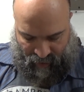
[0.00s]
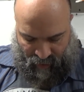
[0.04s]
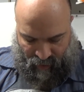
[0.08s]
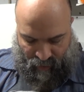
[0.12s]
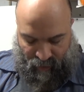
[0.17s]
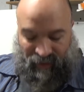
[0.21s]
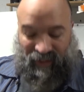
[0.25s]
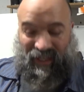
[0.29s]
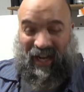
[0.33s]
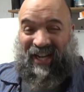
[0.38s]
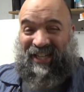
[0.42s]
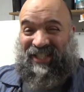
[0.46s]

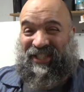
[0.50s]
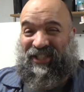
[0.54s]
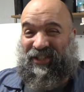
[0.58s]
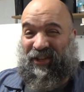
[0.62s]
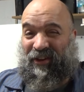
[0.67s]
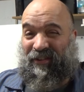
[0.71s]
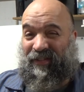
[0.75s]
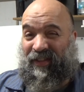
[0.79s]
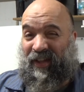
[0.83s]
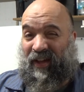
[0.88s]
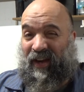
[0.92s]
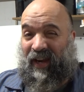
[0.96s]
which I
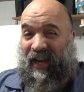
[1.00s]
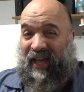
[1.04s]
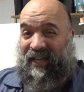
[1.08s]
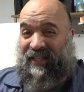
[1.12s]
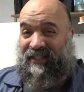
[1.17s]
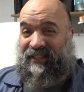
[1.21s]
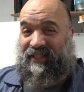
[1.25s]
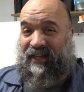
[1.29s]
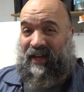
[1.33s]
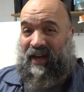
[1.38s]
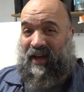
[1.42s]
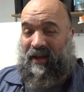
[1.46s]
should have done
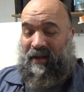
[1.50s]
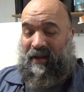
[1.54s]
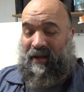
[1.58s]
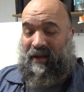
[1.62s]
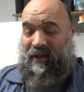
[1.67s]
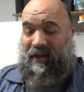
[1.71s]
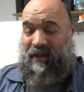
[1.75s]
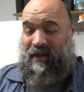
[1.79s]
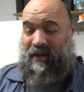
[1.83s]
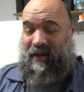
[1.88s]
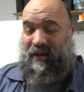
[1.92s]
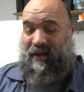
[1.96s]

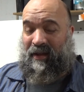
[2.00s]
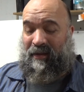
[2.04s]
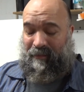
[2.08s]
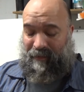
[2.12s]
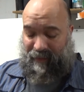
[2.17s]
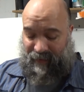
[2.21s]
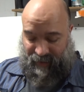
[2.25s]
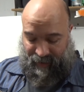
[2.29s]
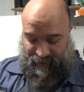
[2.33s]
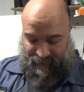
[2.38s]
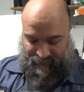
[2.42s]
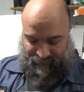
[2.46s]
last time,
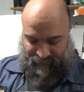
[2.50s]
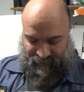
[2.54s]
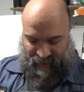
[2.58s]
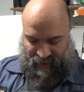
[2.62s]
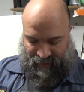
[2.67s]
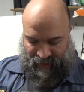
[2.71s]
but